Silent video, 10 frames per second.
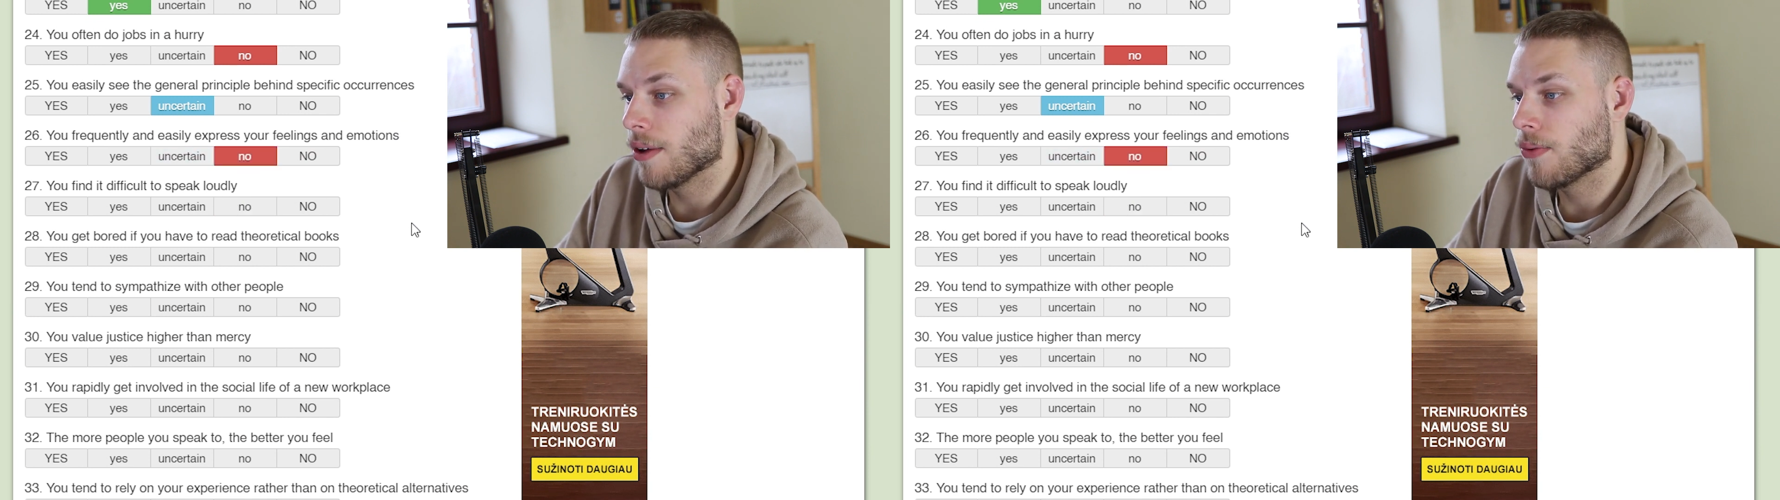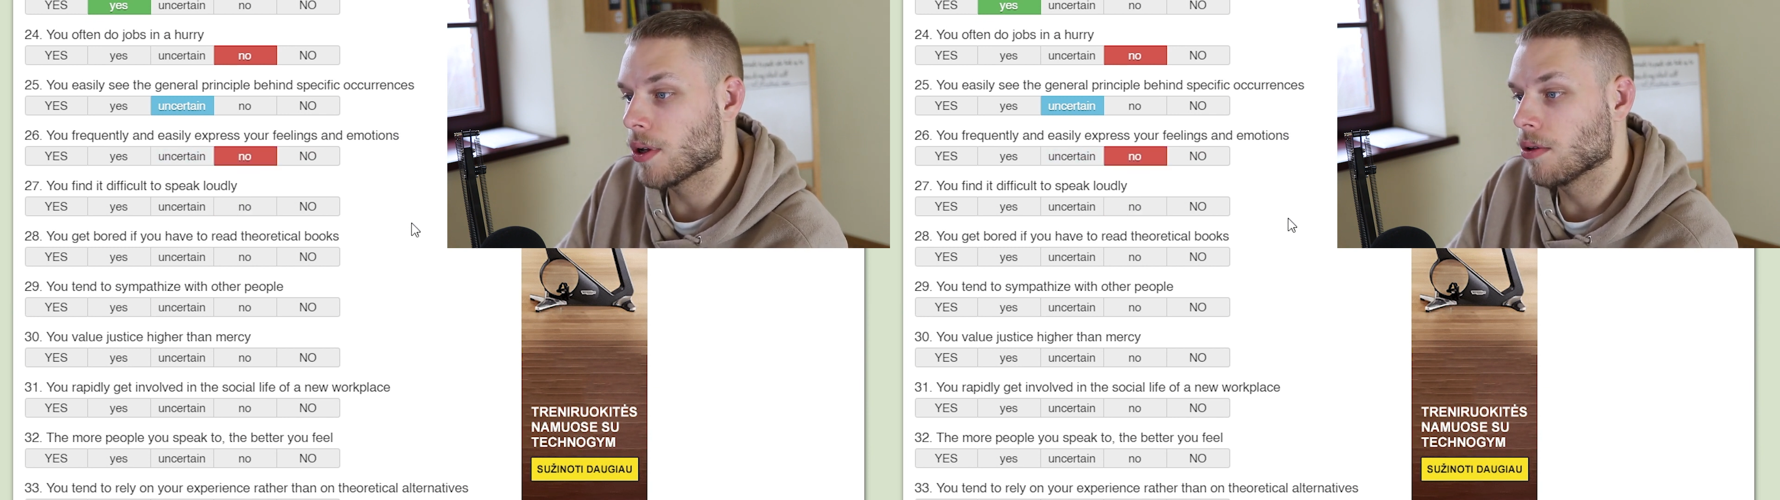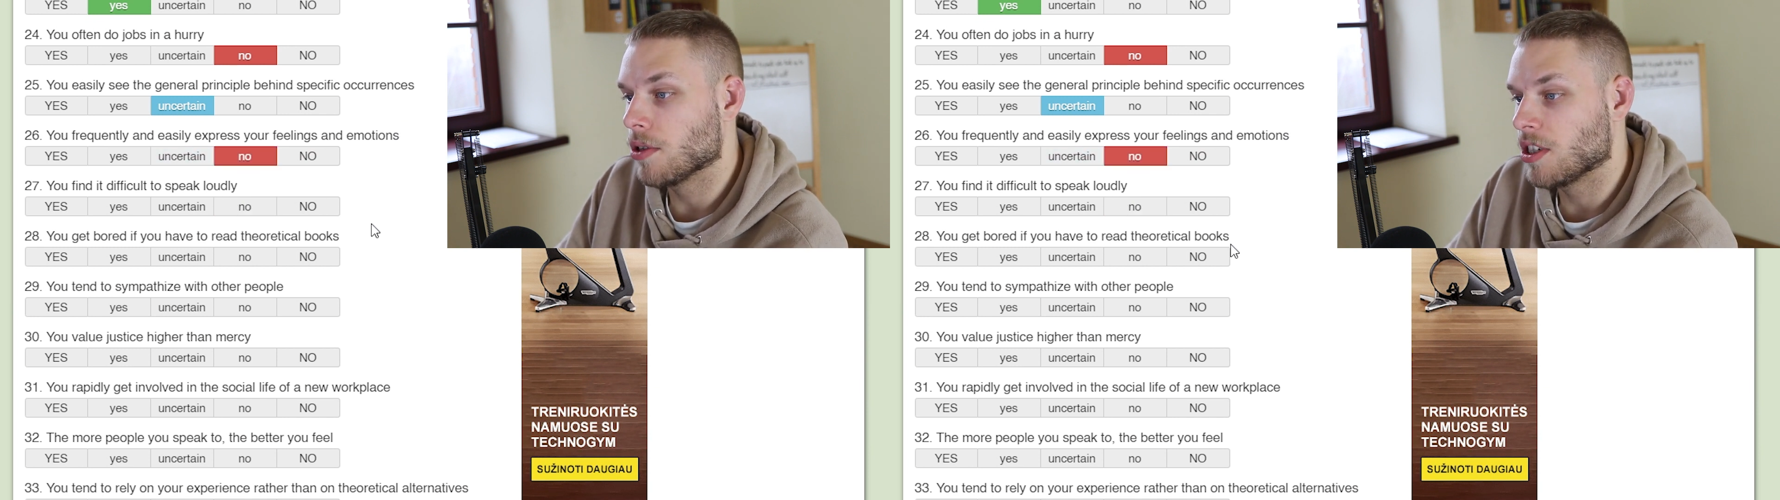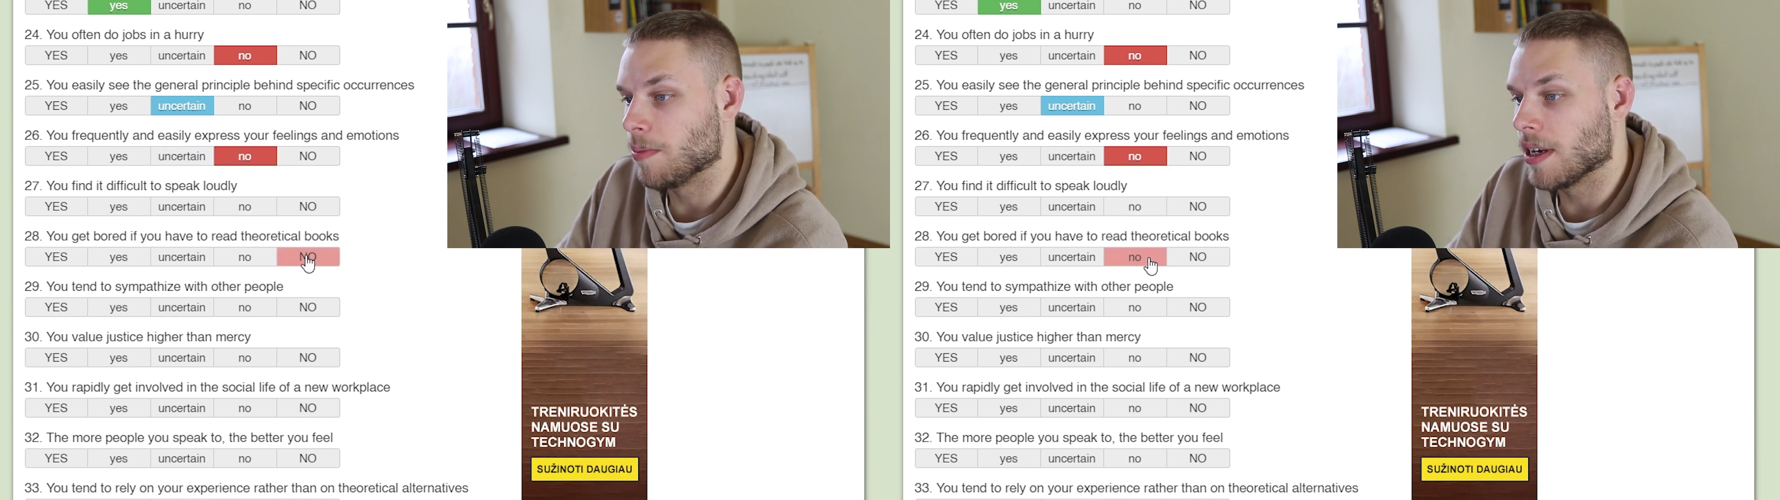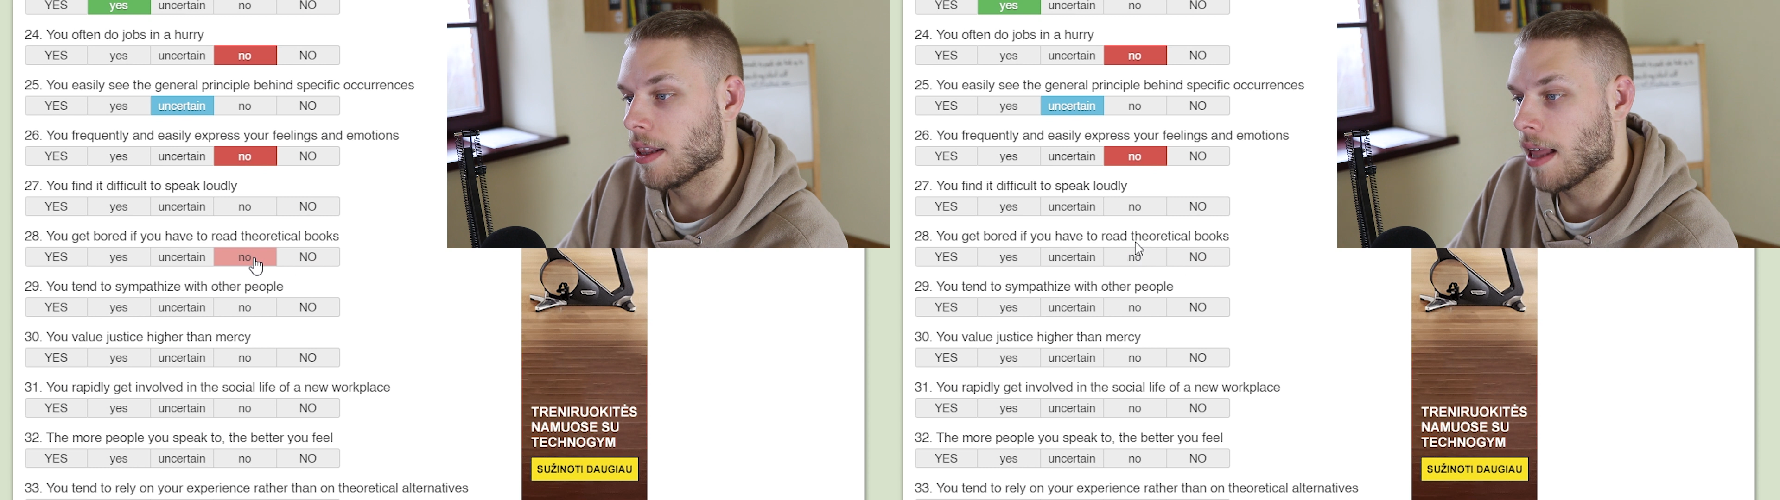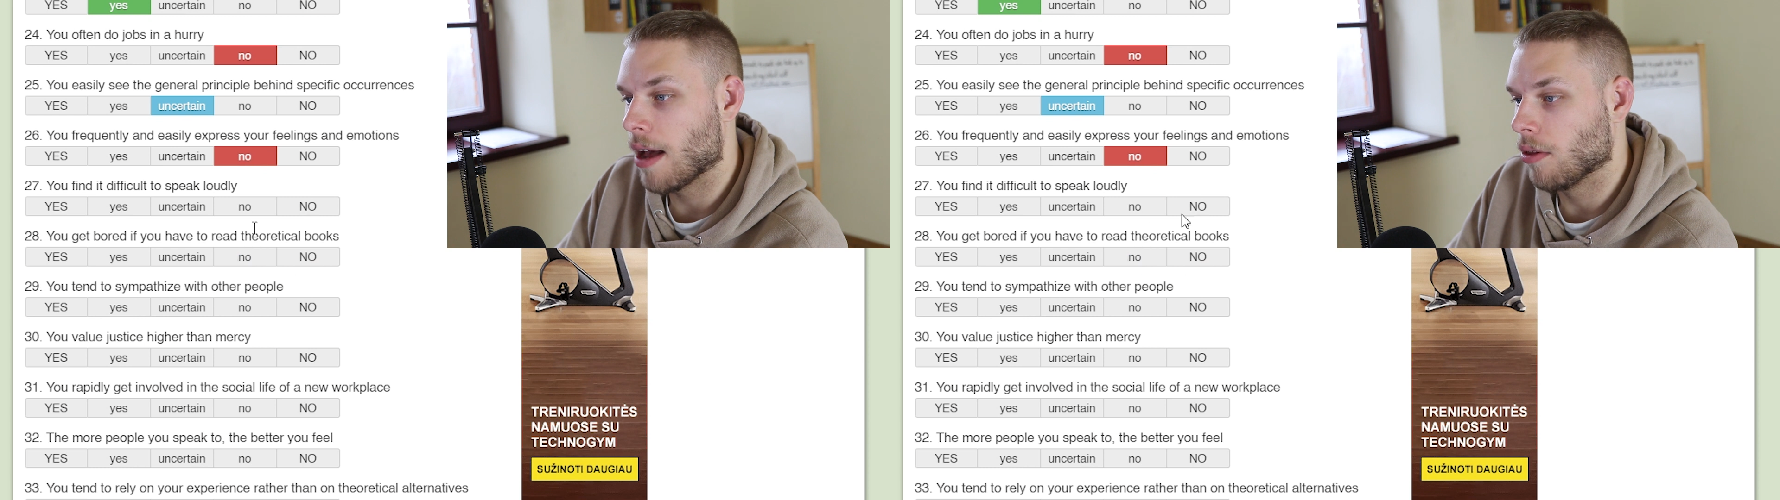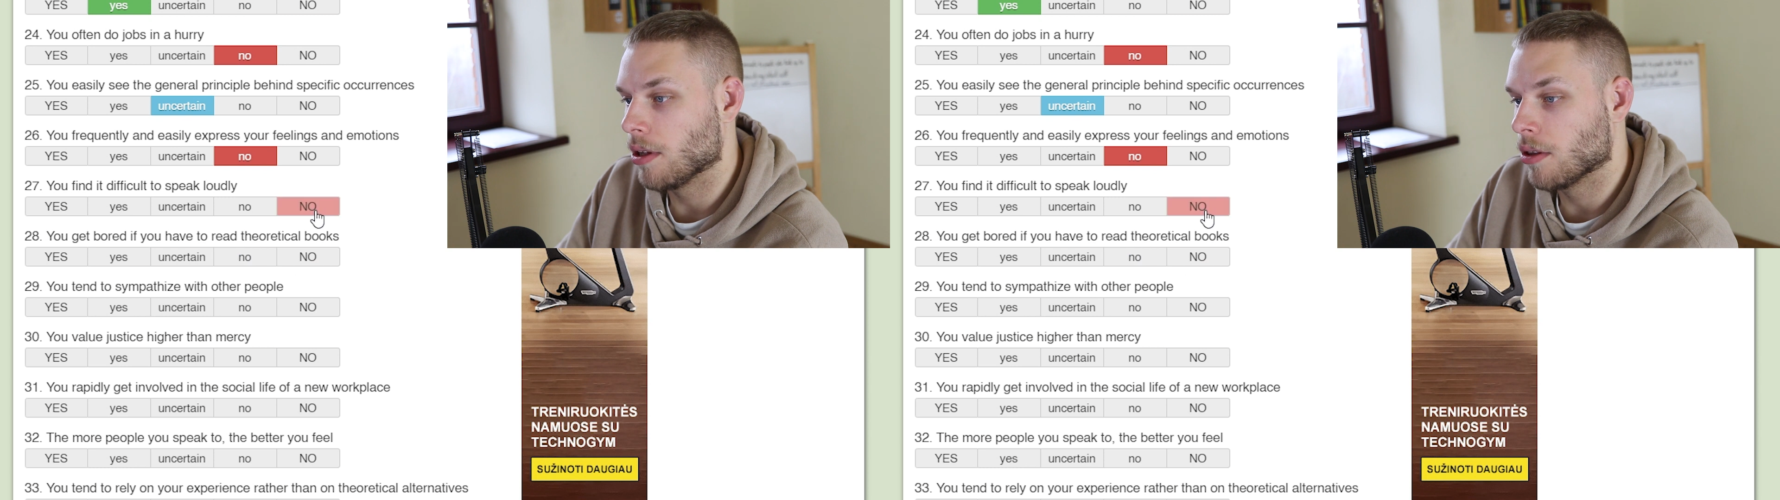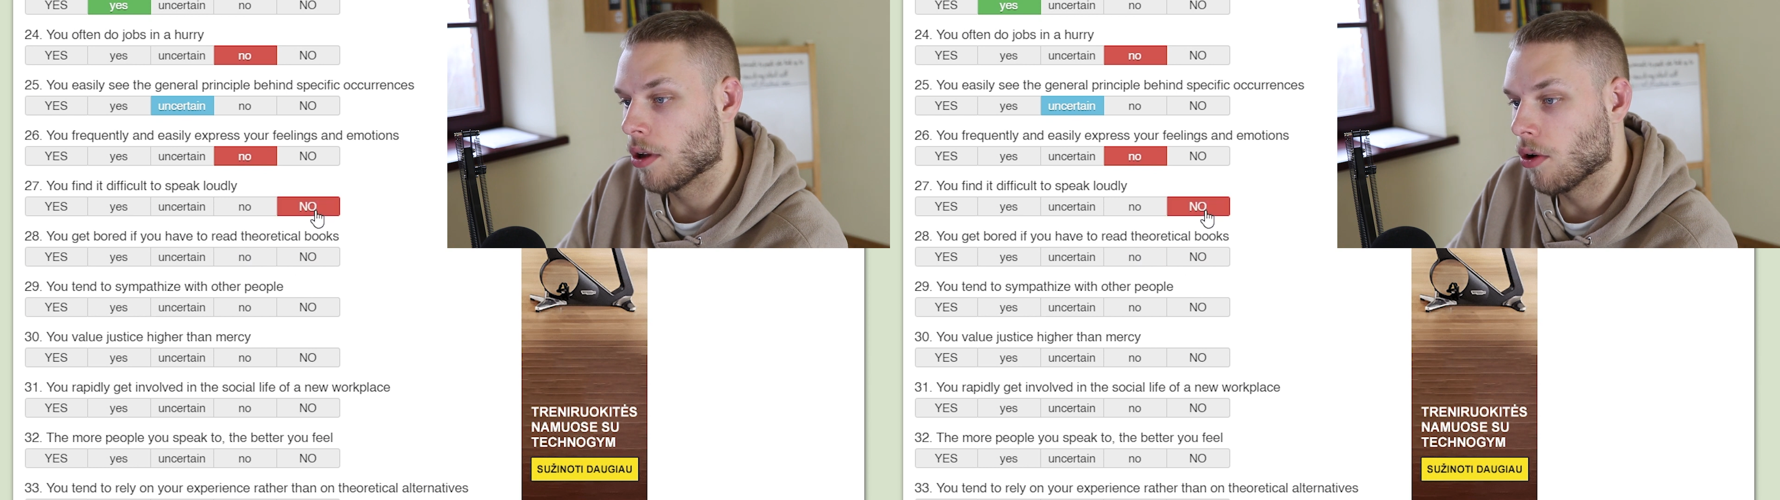difficult to speak
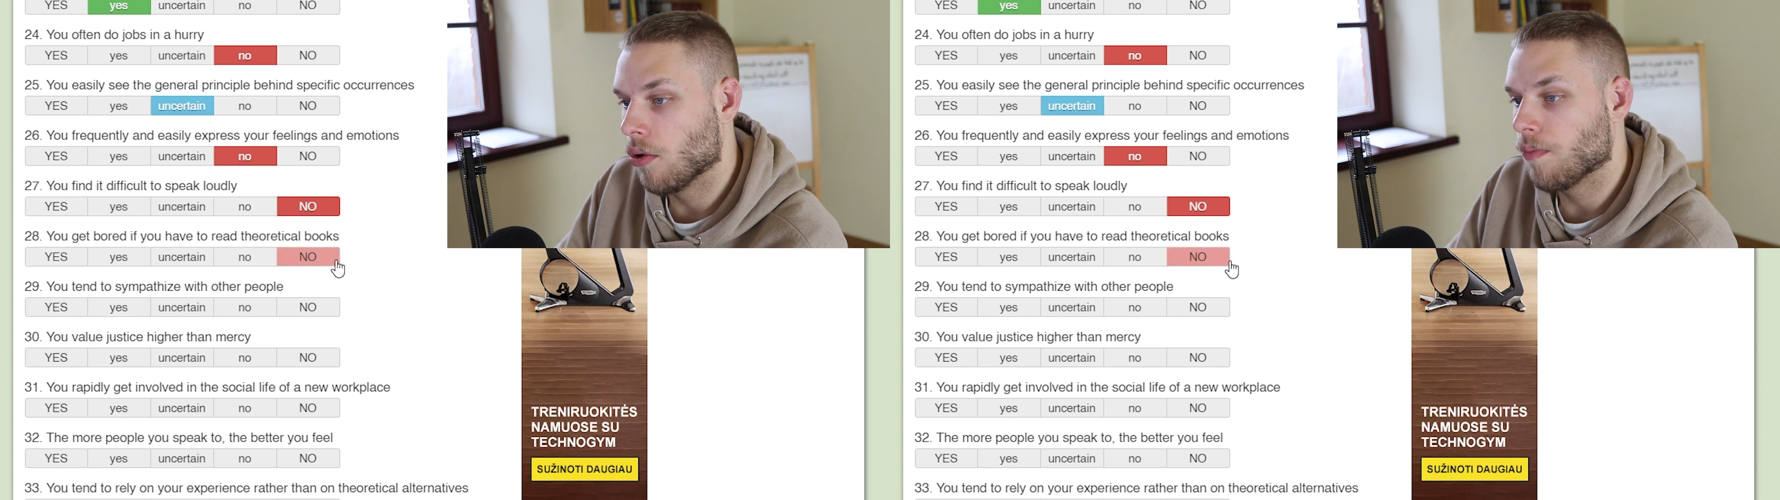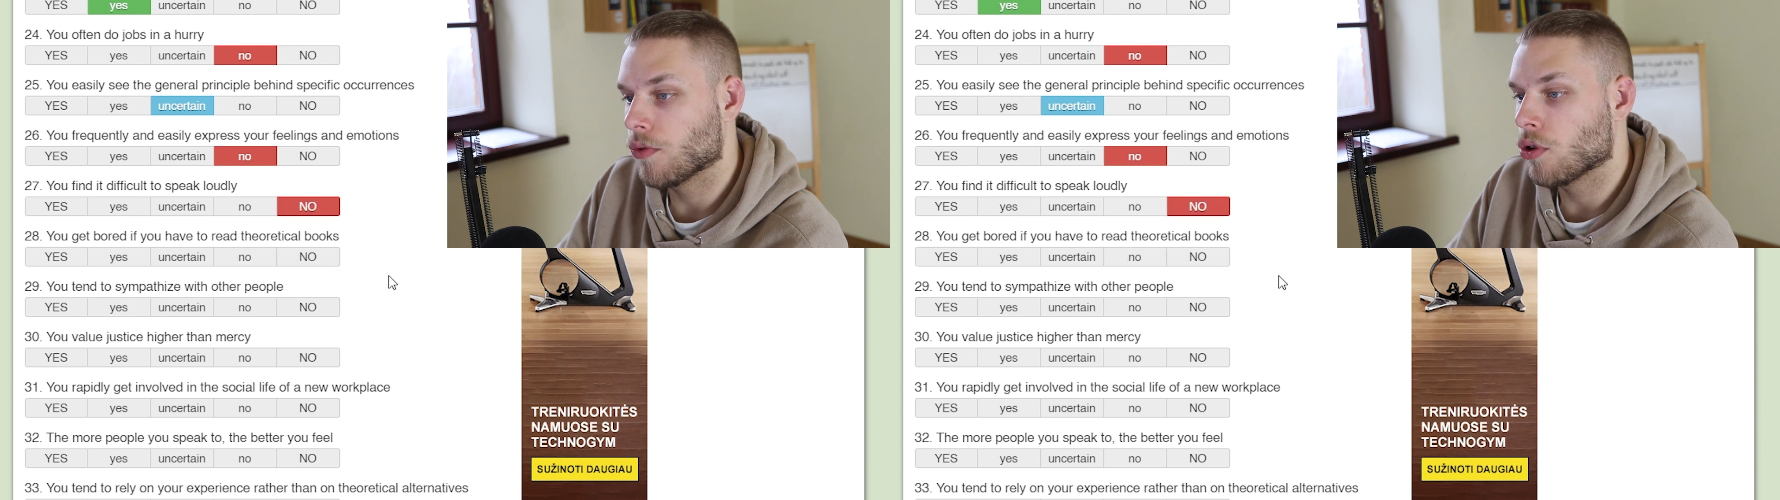loudly. No.